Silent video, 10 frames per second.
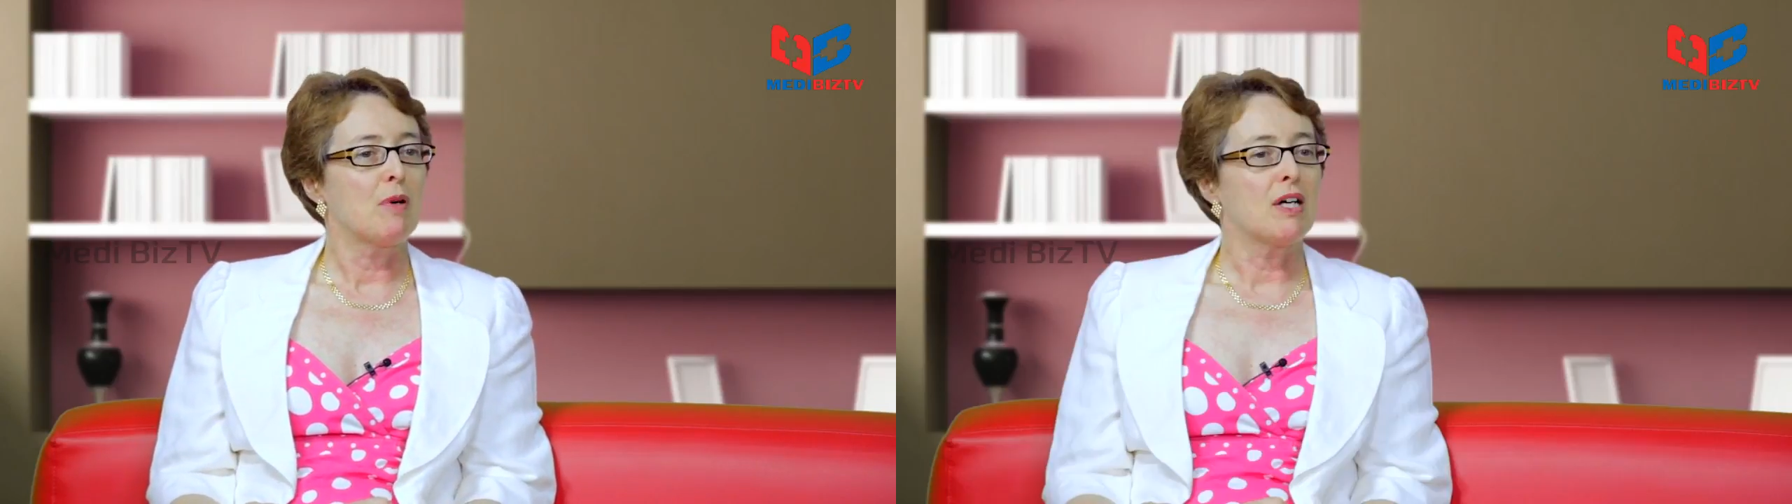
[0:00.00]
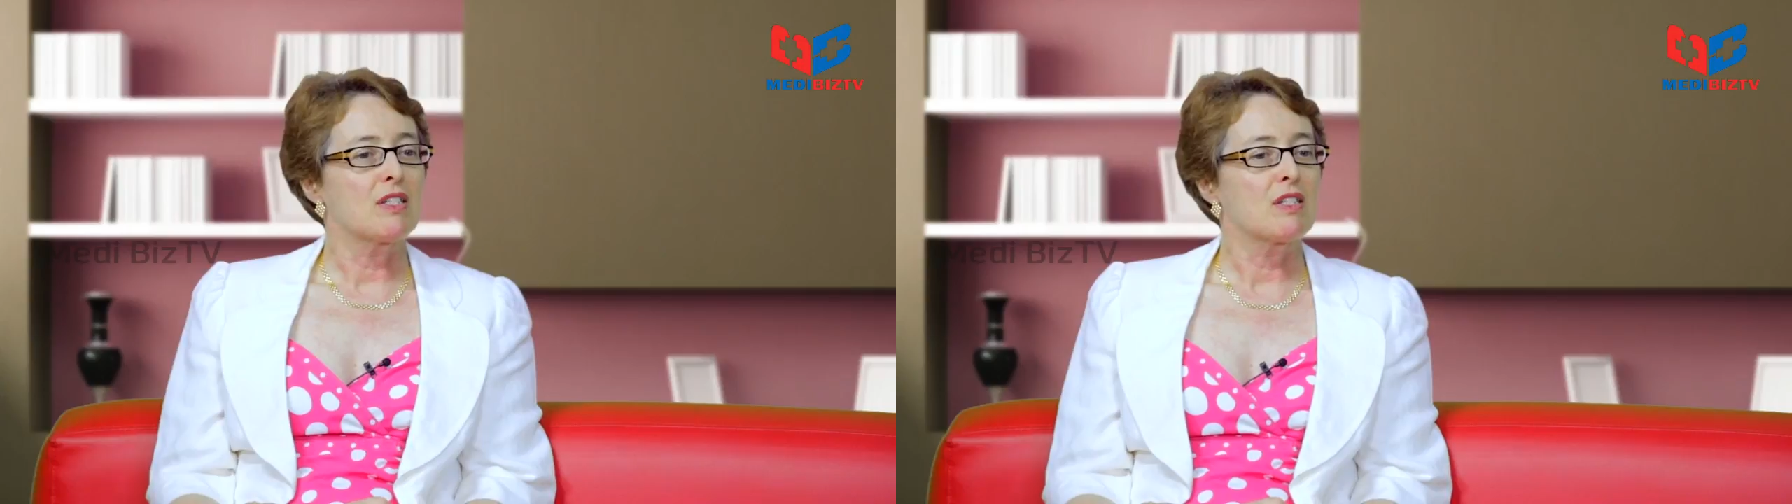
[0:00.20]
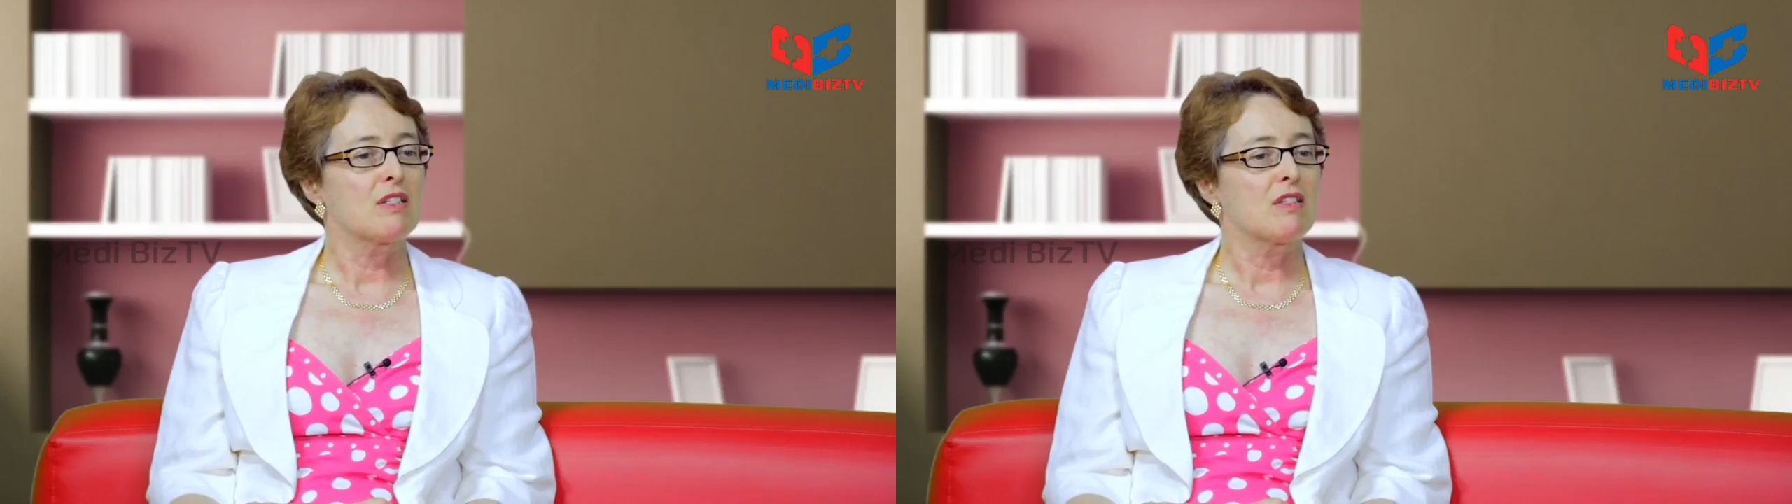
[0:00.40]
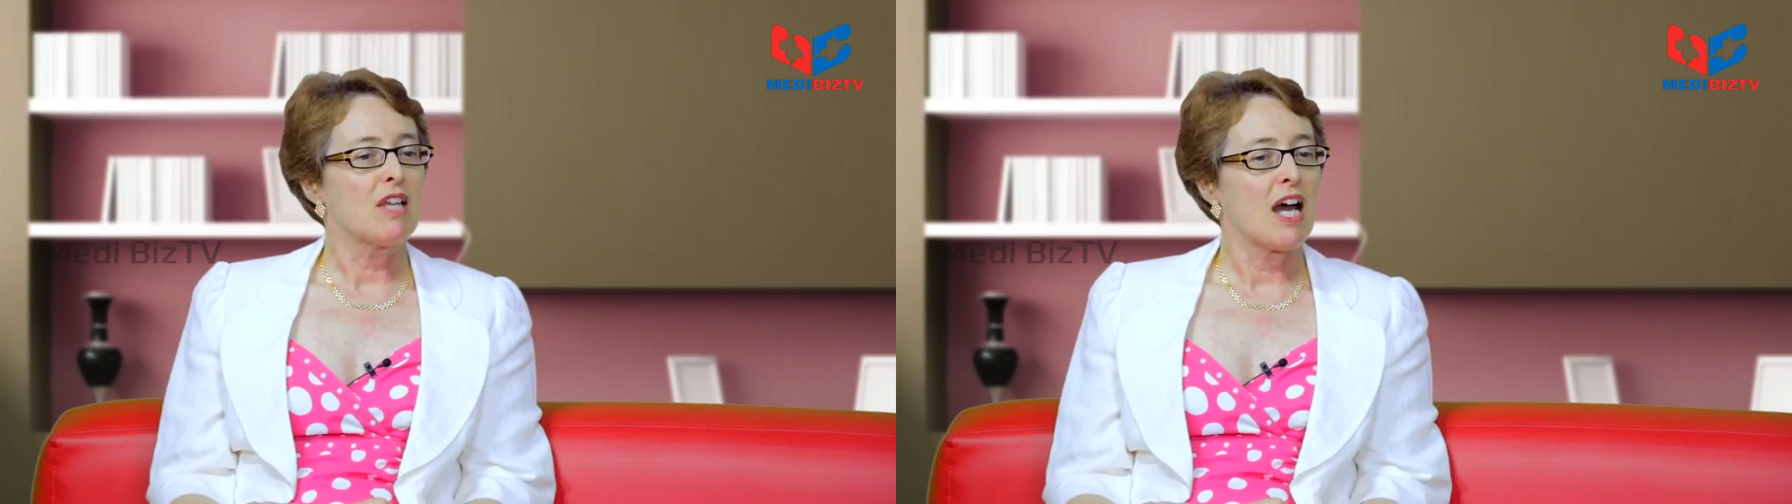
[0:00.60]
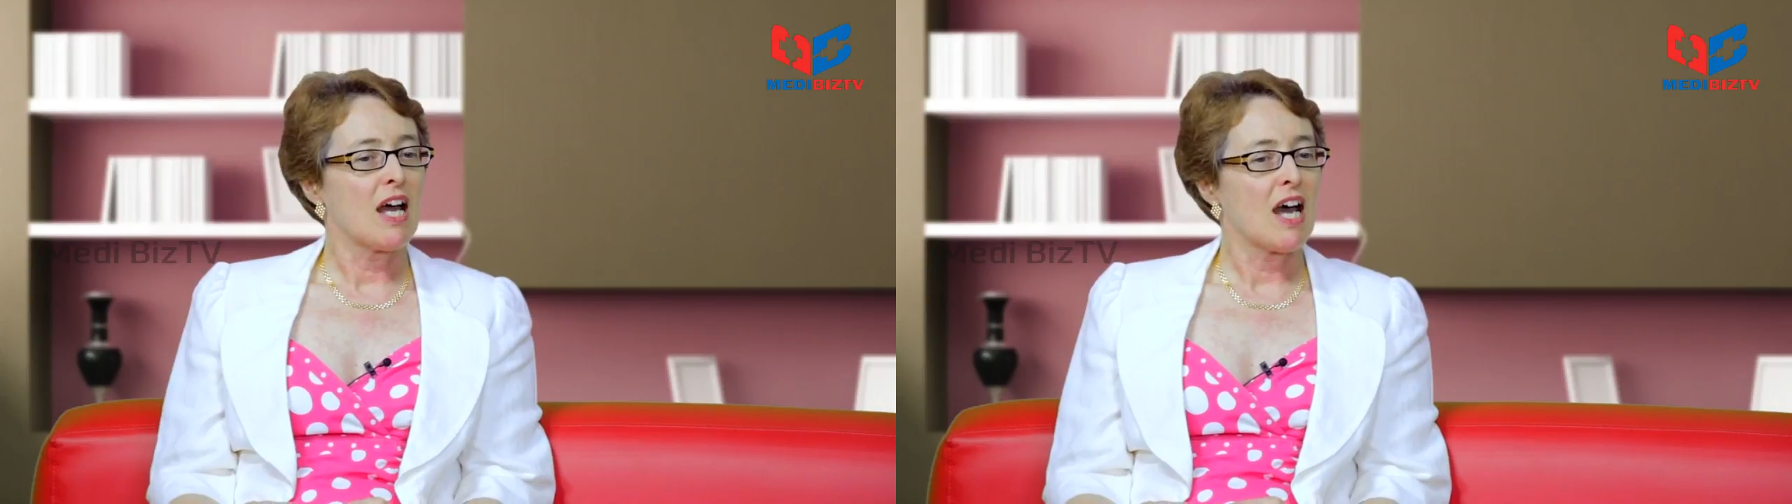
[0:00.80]
But
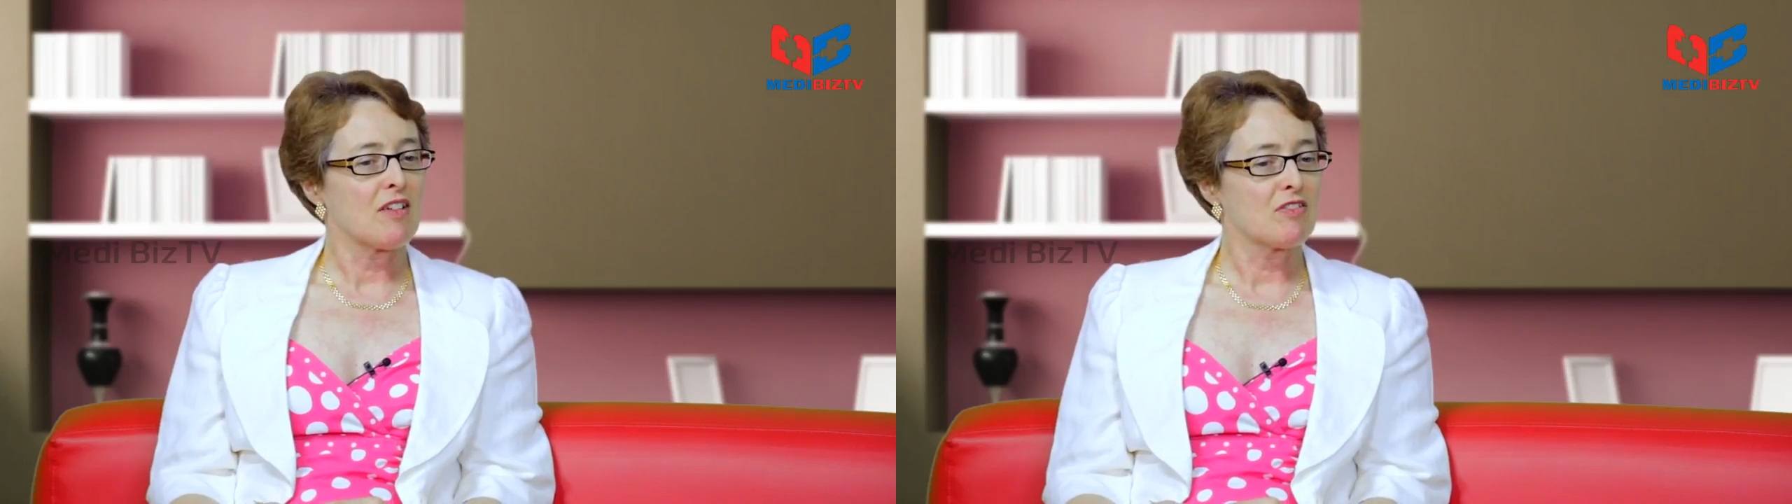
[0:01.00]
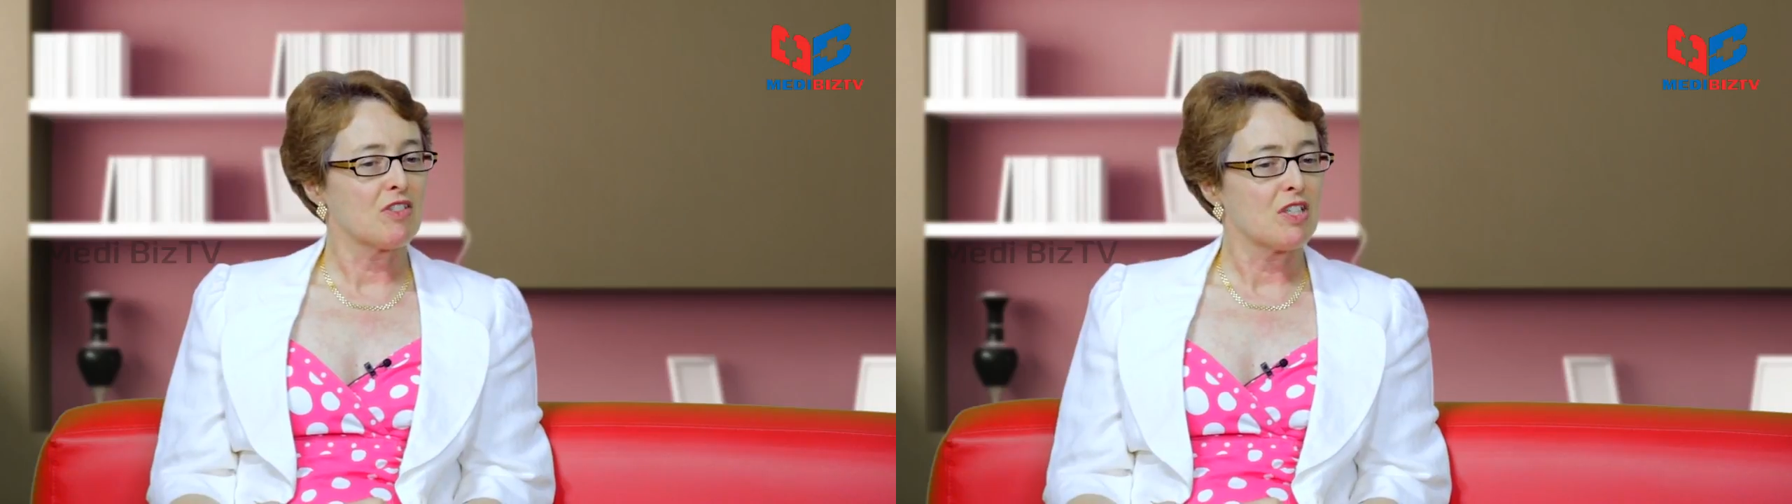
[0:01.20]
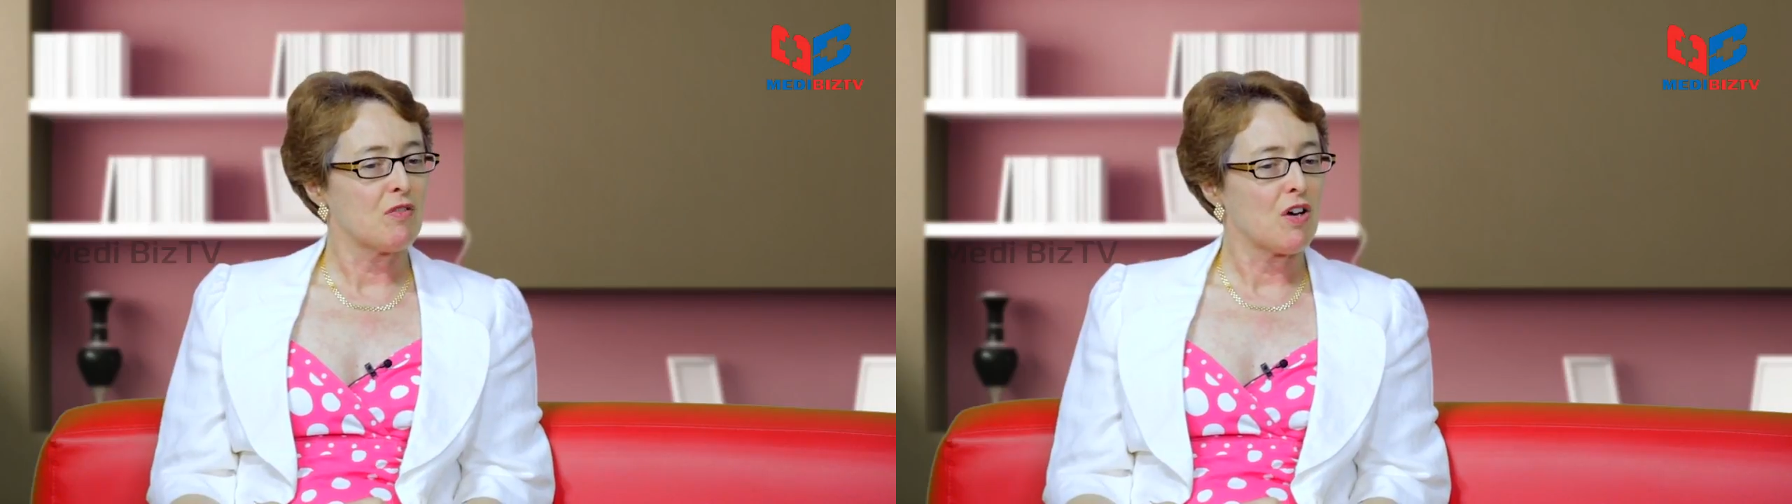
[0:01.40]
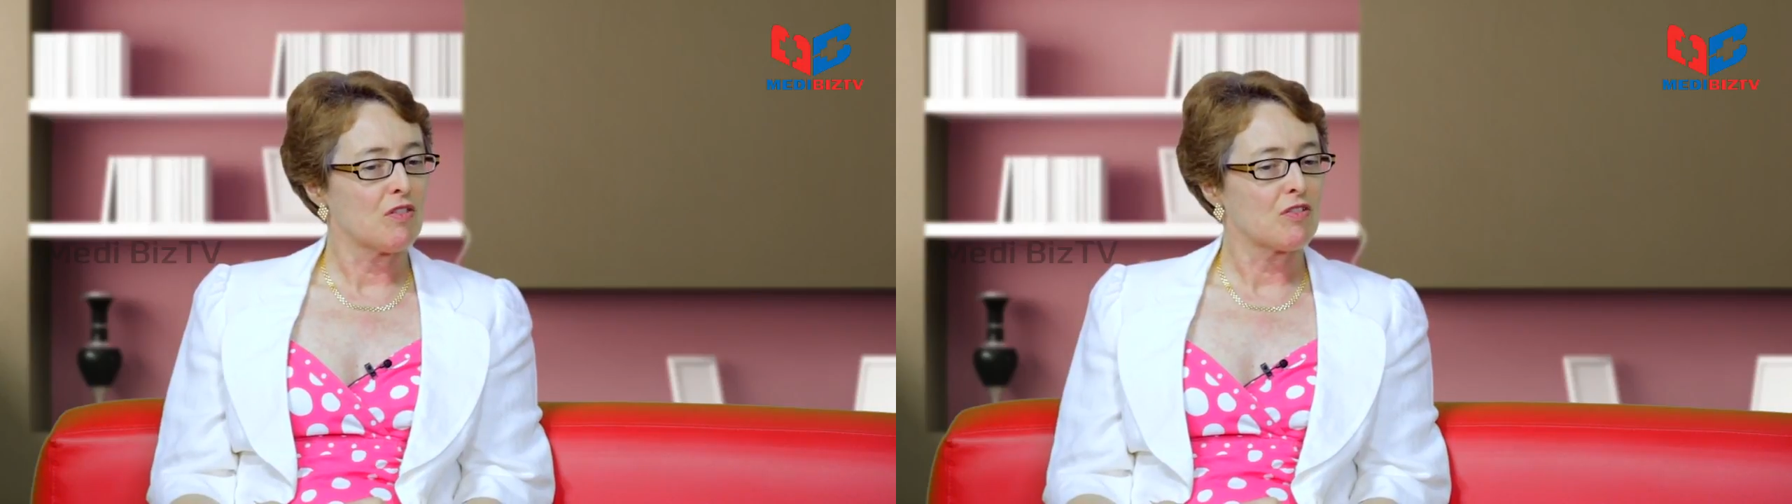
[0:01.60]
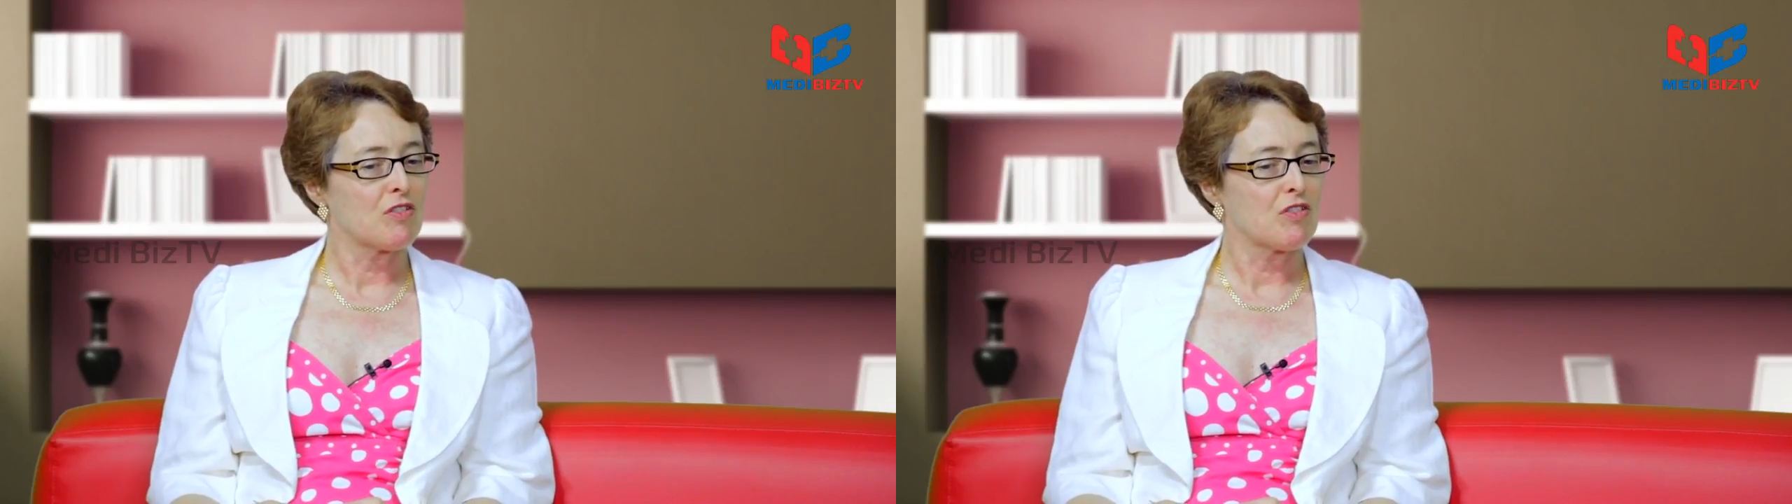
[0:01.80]
that hasn't
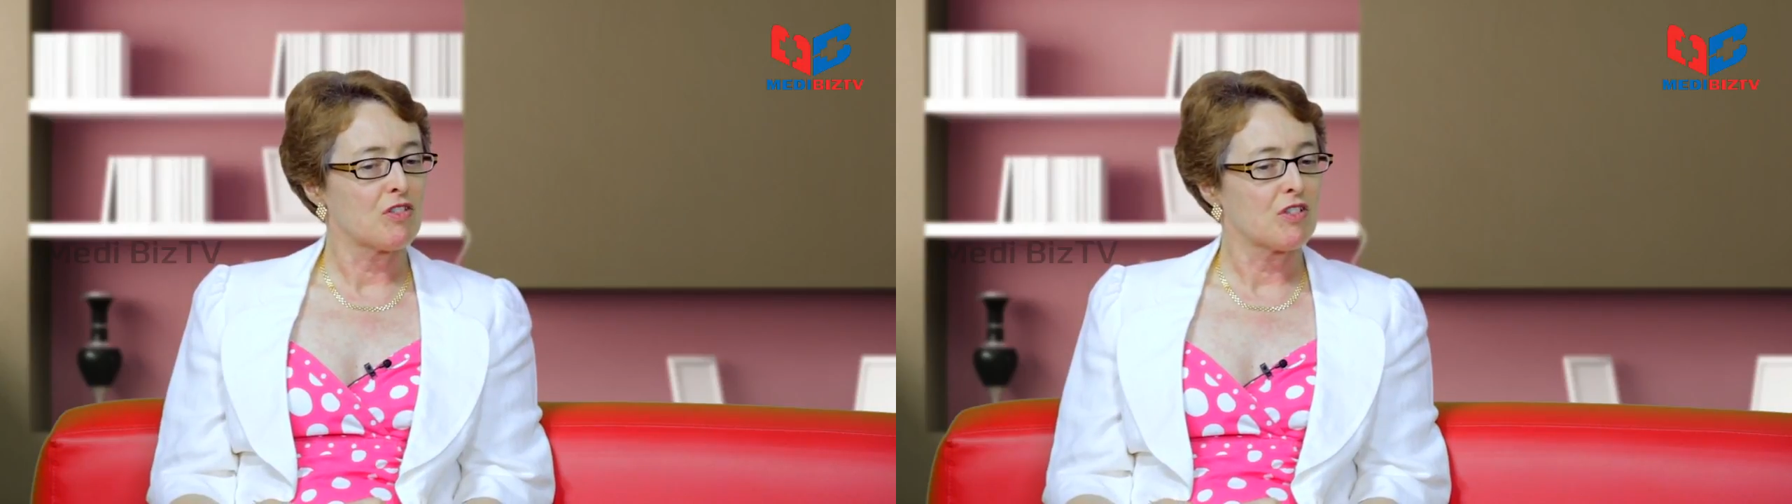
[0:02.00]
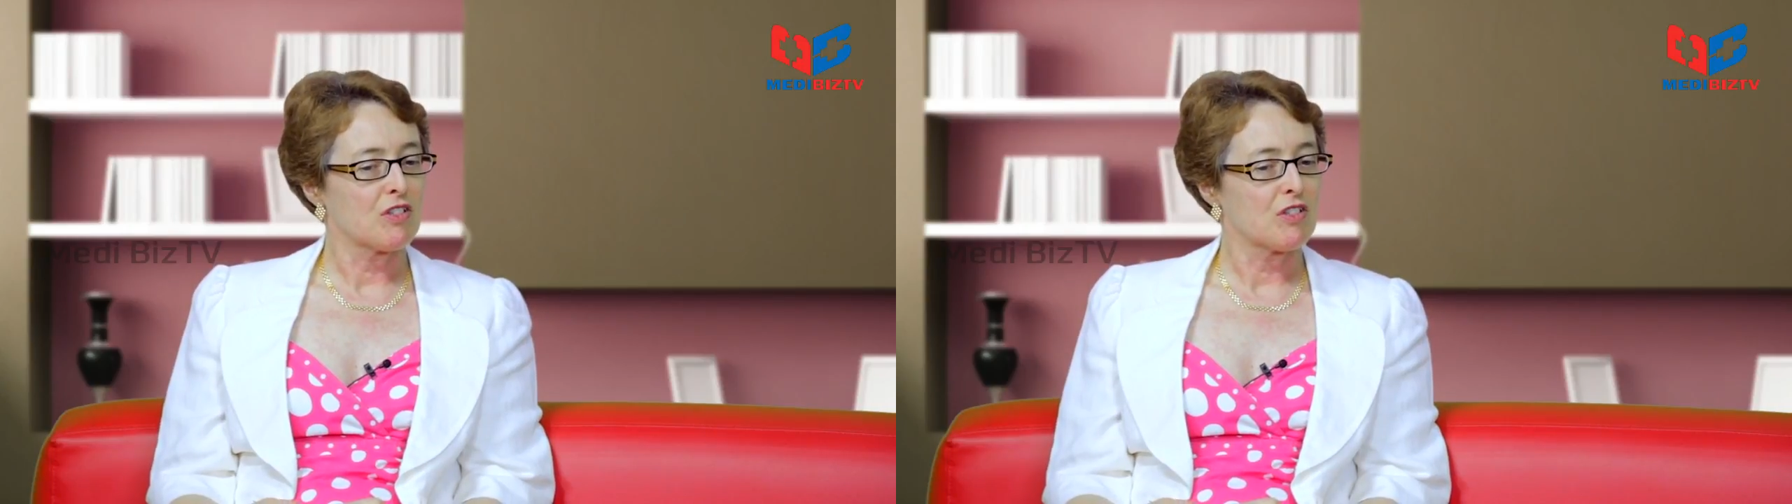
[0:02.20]
advanced